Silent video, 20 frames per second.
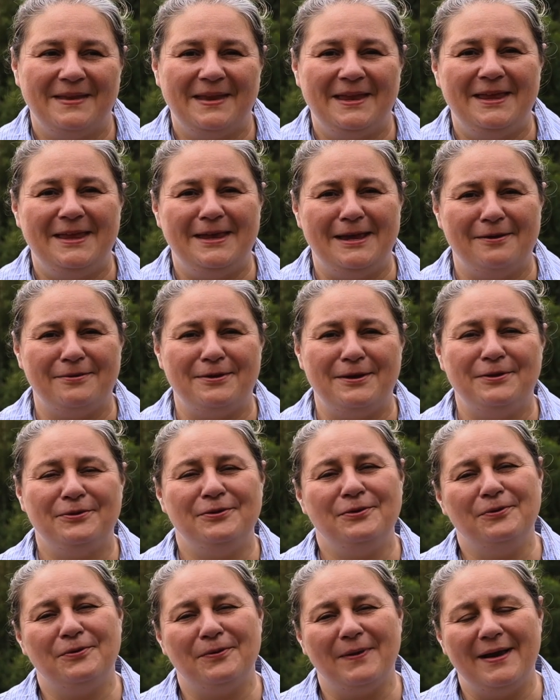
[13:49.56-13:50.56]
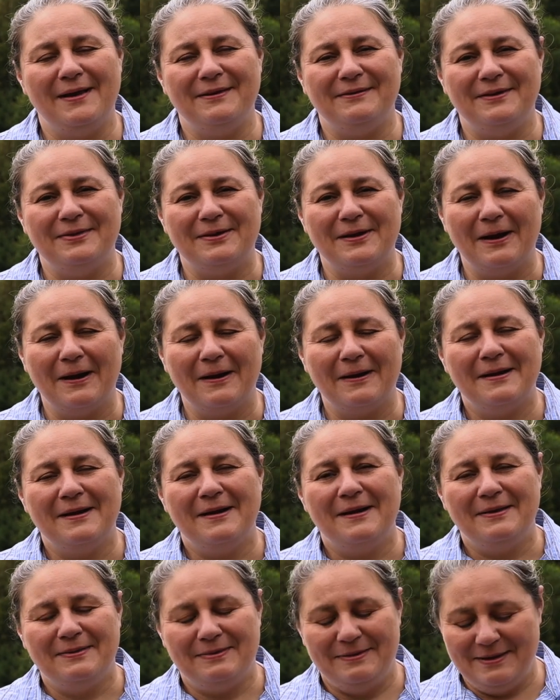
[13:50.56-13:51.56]
Nothing too crazy there.
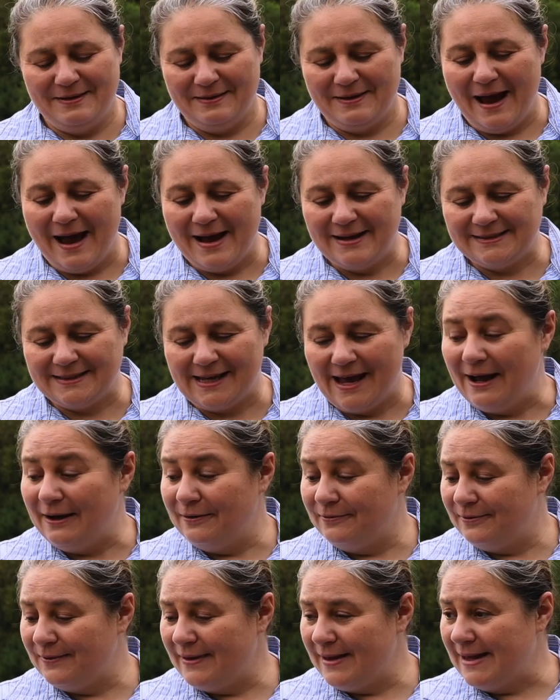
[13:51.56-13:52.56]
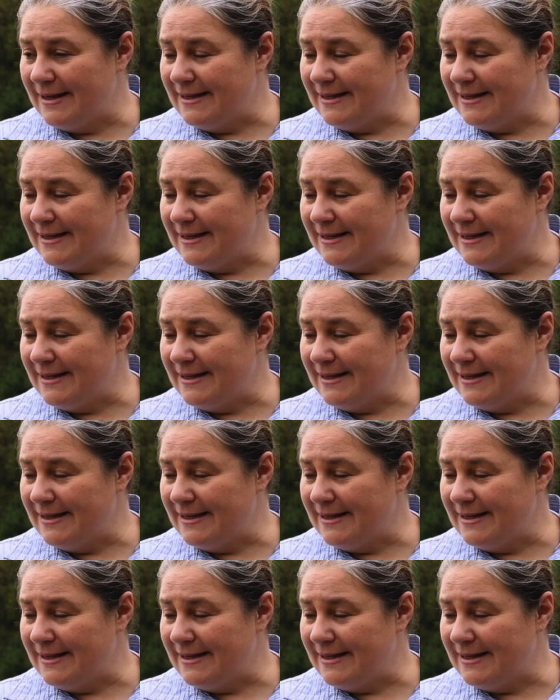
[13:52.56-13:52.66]
These guys have